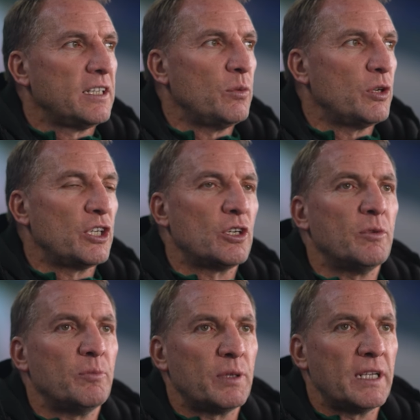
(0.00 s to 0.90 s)
They want to come
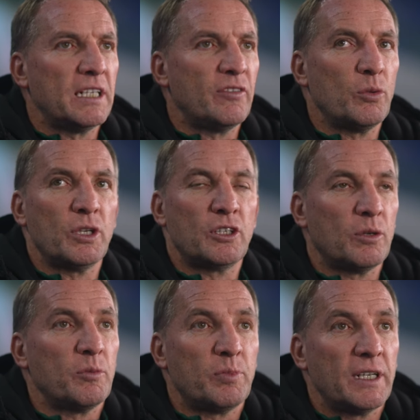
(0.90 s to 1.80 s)
and play, and if they want to
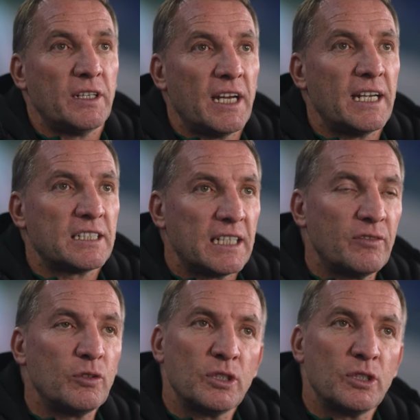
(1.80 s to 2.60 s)
come and play in the highest level,